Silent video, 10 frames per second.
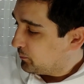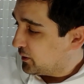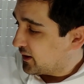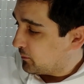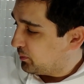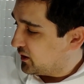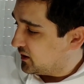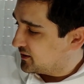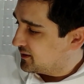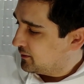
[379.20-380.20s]
But I
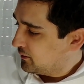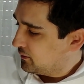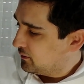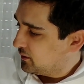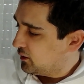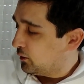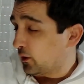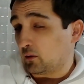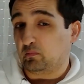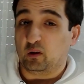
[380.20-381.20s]

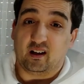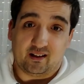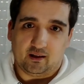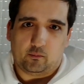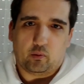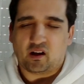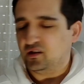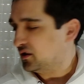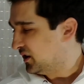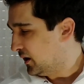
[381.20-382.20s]
played it back
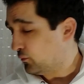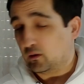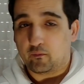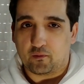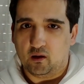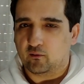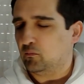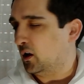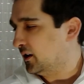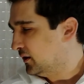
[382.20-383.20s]
in the day with a friend of
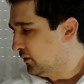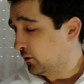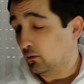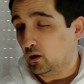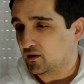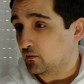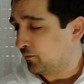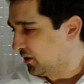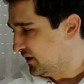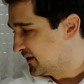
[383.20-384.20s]
mine, or lots of
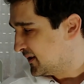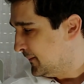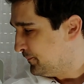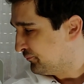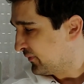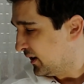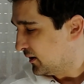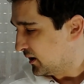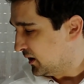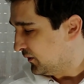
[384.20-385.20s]
friends,
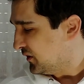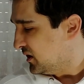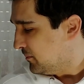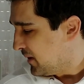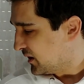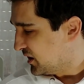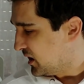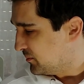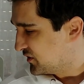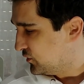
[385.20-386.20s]
in the Mega
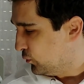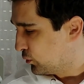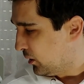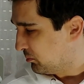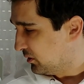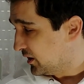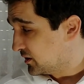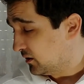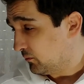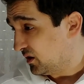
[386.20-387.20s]
Games 2
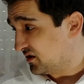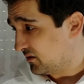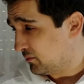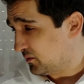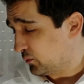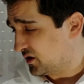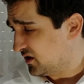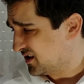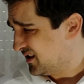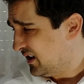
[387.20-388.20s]
compilation, which
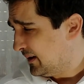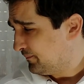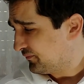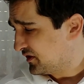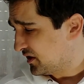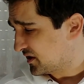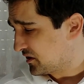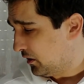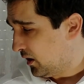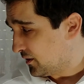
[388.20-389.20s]
is
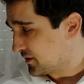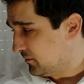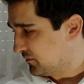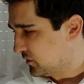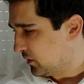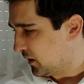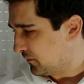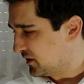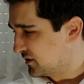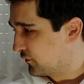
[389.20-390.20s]
just awesome to
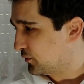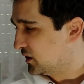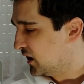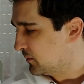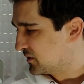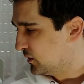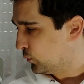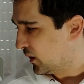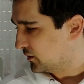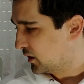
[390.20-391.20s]
have these 3 games in
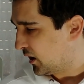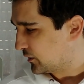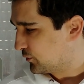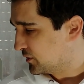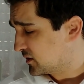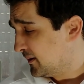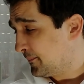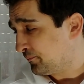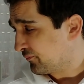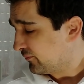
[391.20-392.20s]
1 cartridge.
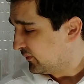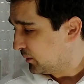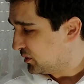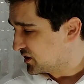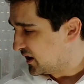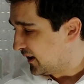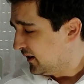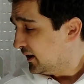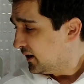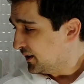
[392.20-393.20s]
But yeah,
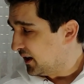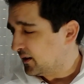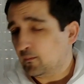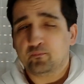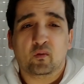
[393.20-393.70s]
again,